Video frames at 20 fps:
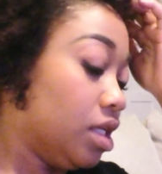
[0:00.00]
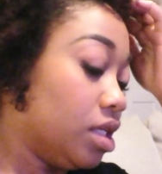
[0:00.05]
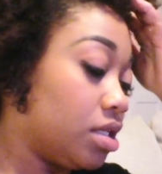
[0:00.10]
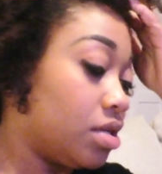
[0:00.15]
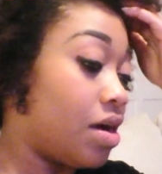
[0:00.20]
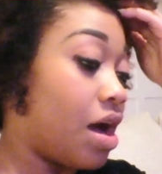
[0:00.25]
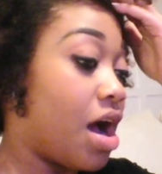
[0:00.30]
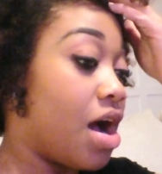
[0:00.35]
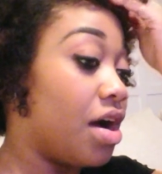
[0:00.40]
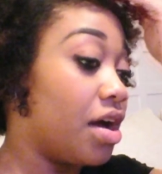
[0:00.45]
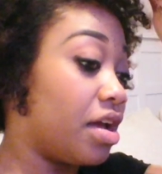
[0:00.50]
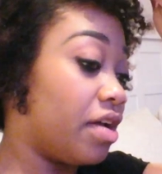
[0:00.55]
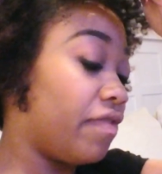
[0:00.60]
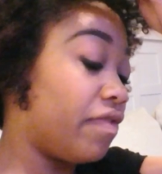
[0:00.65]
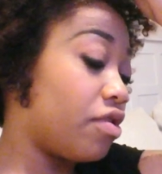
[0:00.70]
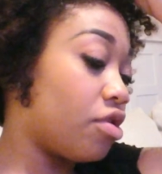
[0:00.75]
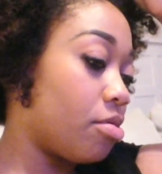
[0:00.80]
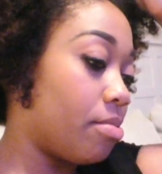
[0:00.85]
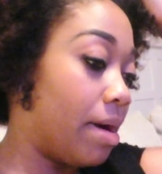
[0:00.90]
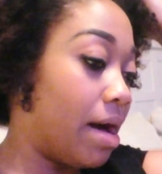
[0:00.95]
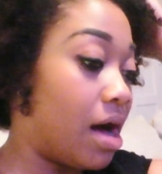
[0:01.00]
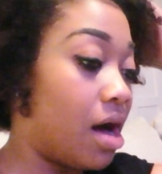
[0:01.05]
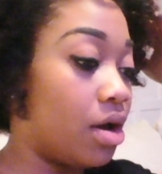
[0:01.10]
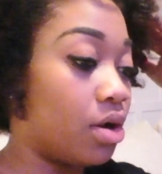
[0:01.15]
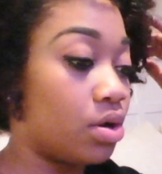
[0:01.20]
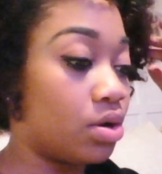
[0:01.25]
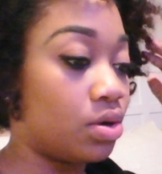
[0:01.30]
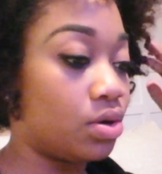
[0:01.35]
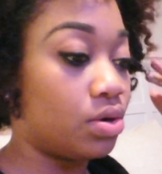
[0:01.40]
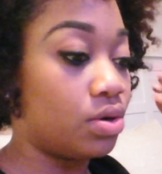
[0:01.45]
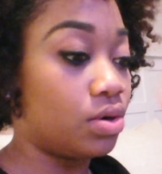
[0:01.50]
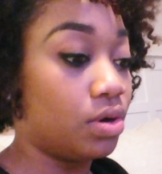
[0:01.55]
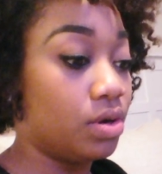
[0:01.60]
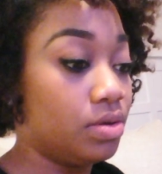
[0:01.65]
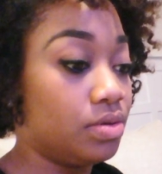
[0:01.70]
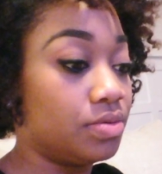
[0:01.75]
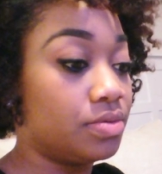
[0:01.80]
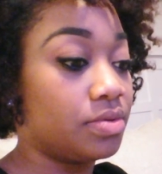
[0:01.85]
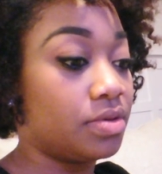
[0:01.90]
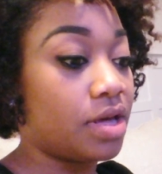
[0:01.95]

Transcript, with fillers: So I'll give her a bottle.